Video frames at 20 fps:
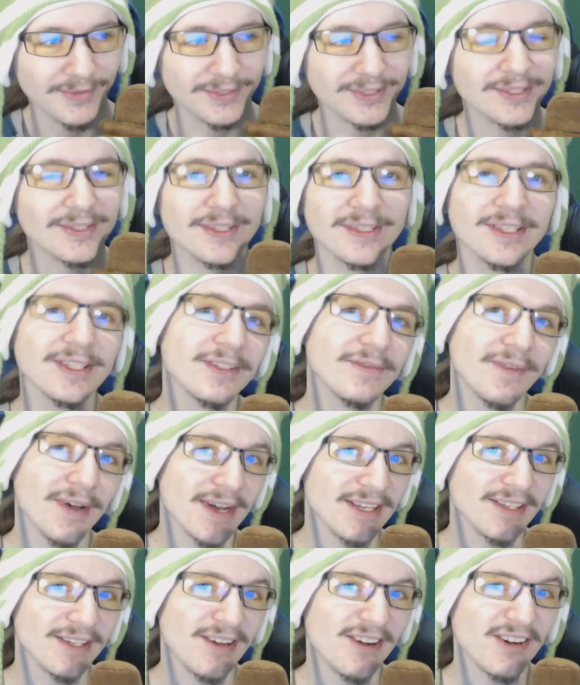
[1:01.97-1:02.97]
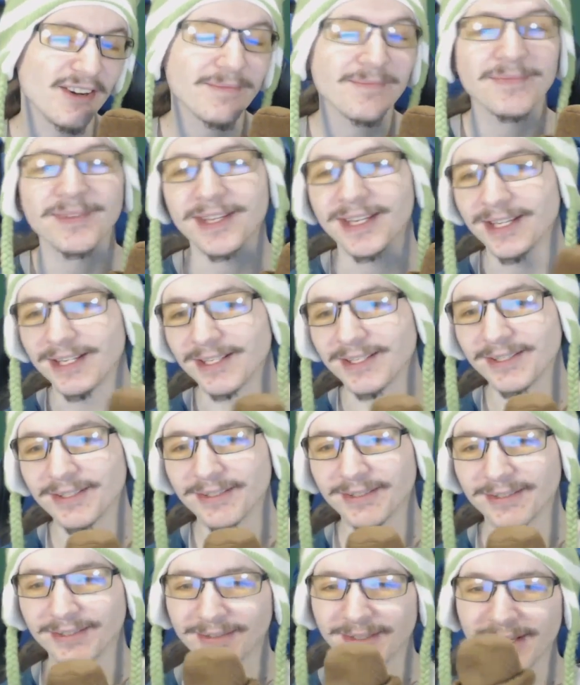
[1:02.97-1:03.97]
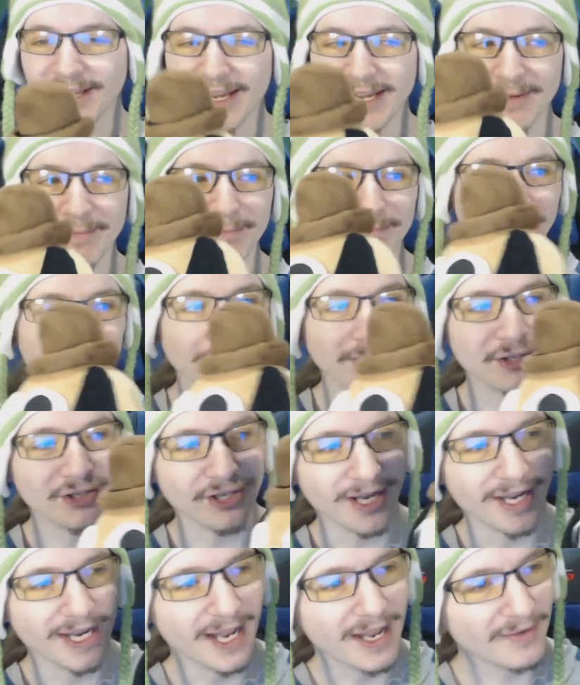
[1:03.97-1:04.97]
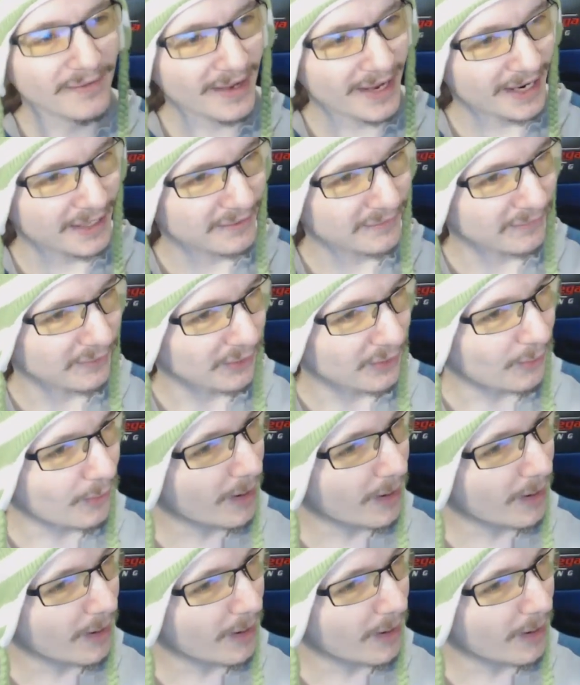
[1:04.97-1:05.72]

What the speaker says: this is Fine Dog. He's a plush I have had for